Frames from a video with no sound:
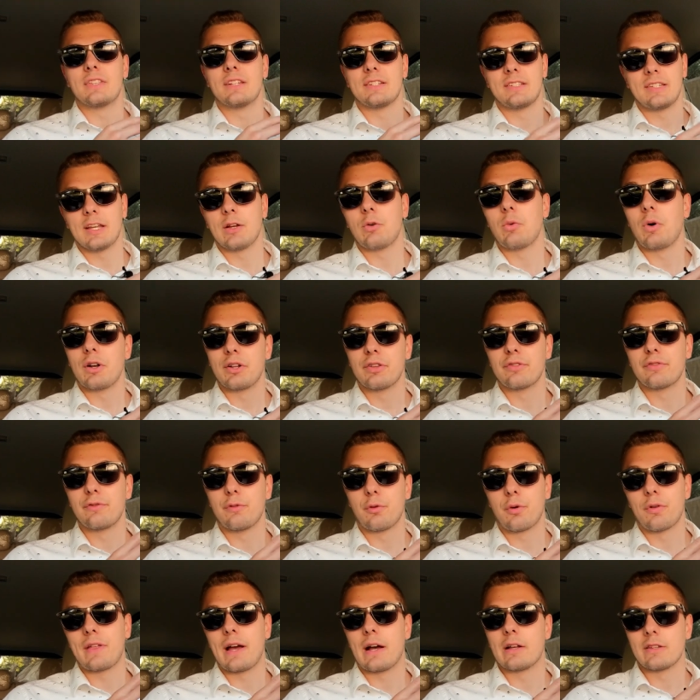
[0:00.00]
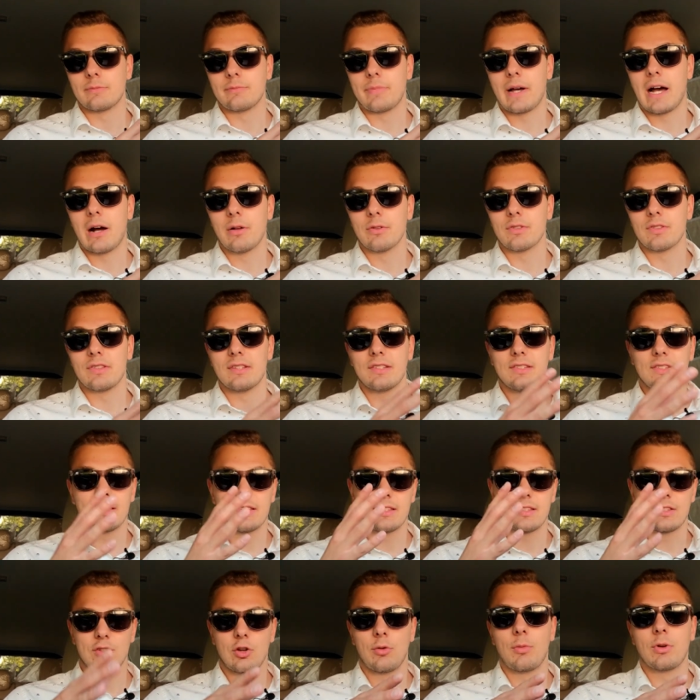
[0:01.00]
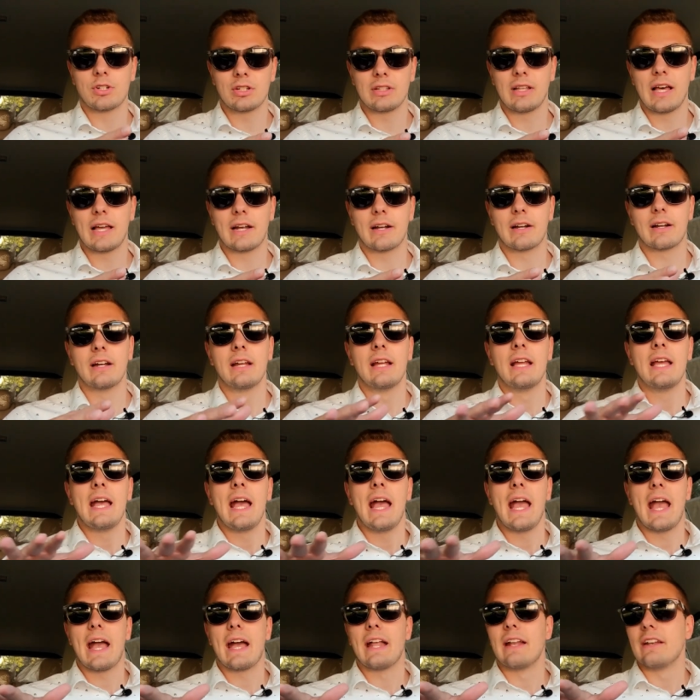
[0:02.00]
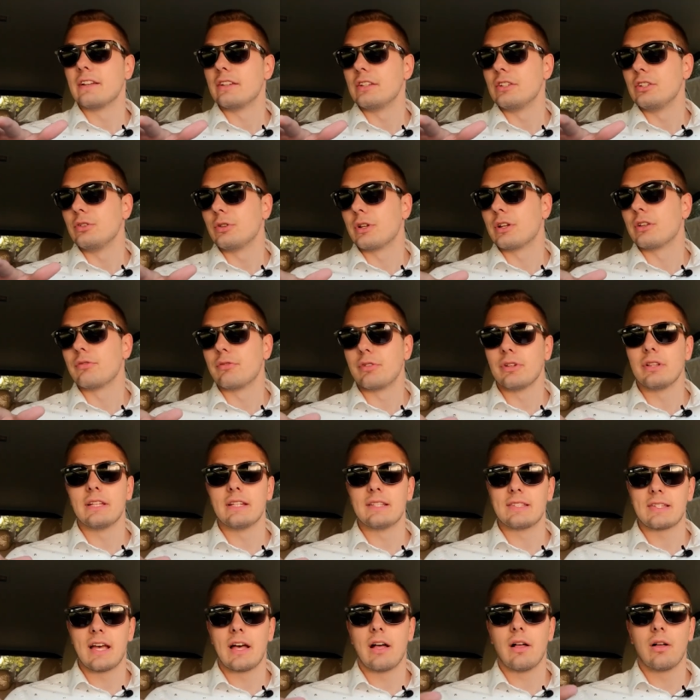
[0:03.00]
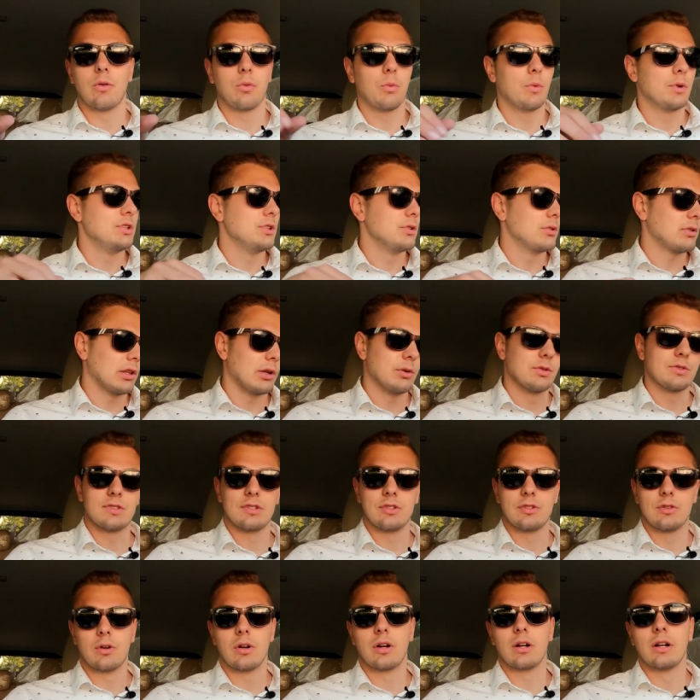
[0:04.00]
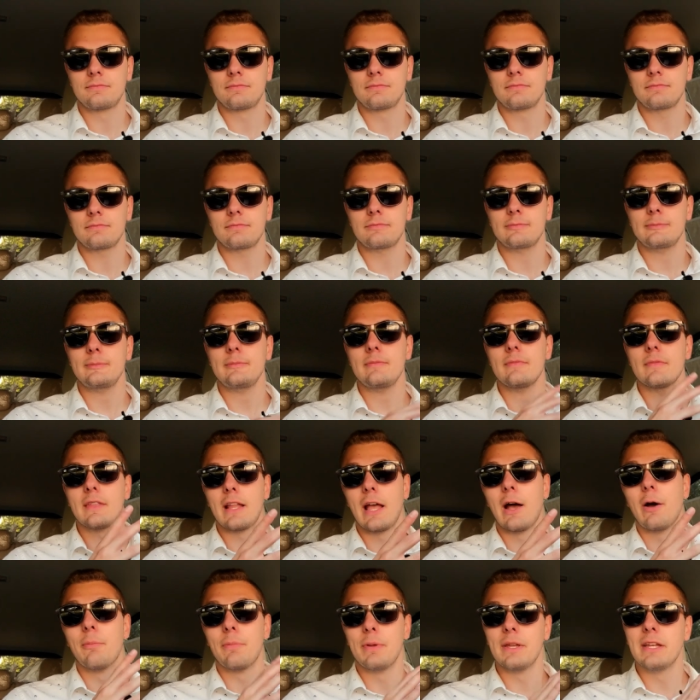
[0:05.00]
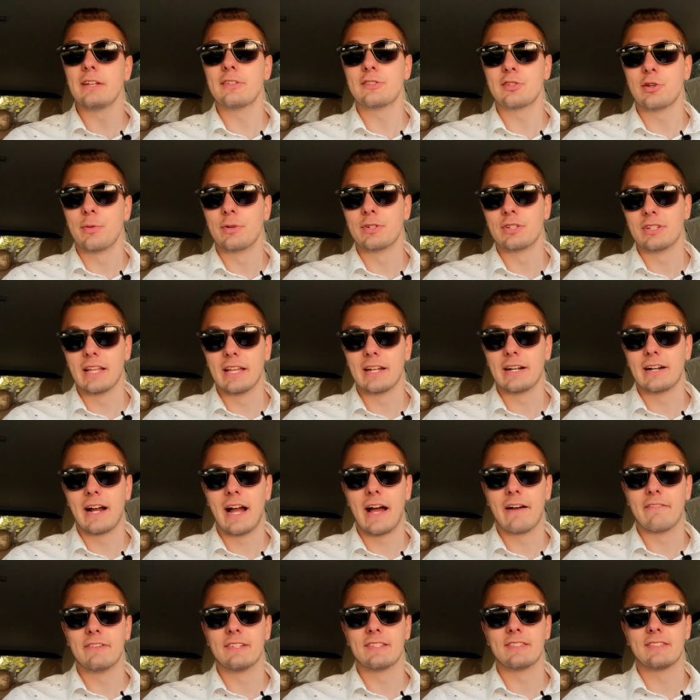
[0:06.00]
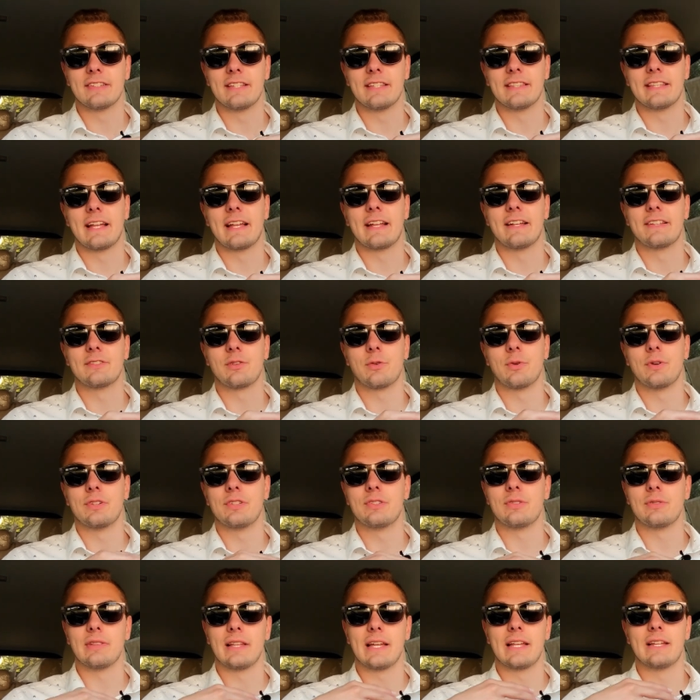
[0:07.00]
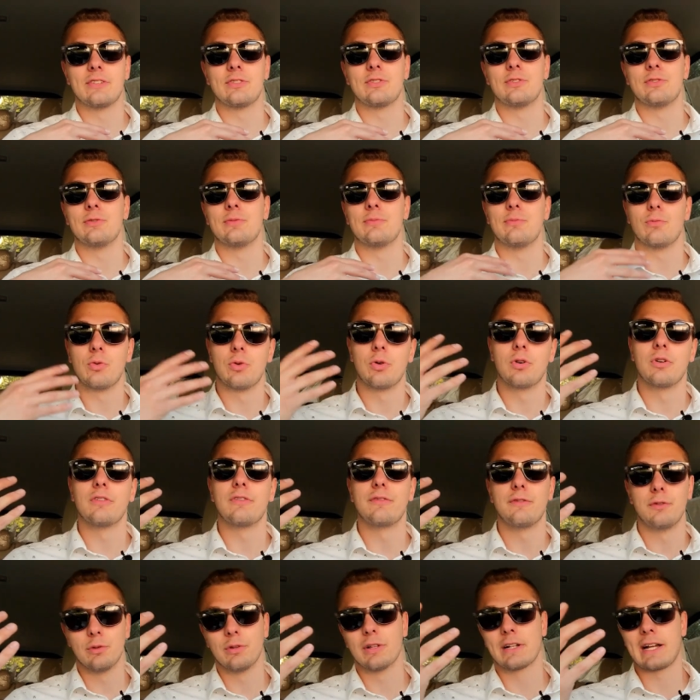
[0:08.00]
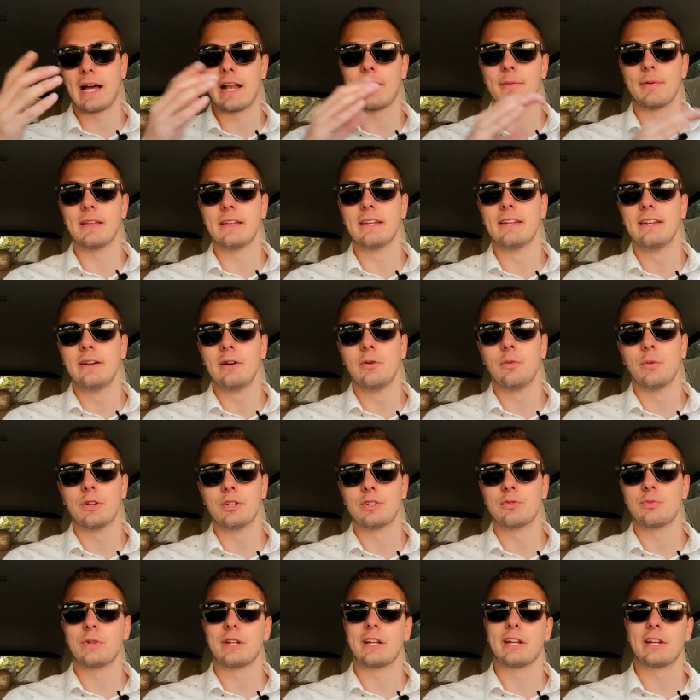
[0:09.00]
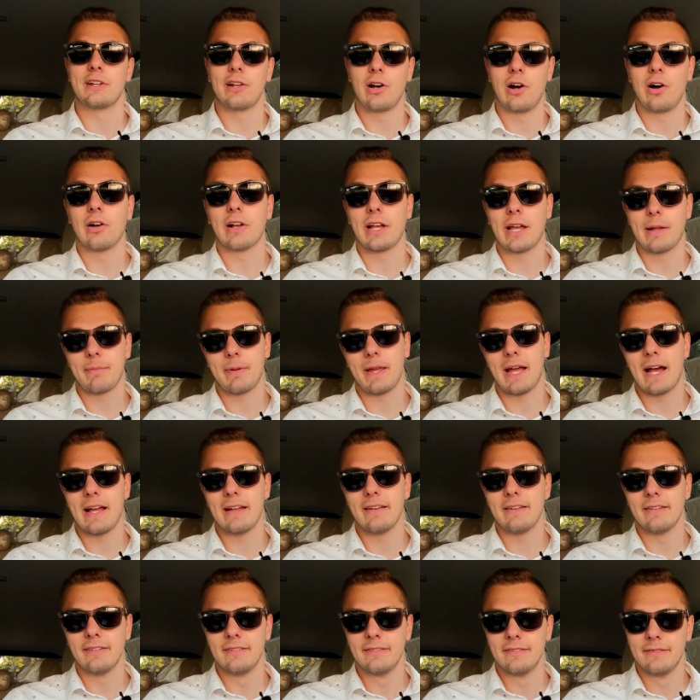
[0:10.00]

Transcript: the tiguan is 4000 pounds this is so much lighter and you can really tell when you close the door now being so much lighter obviously that is going to lend to more fuel economy which we can all get behind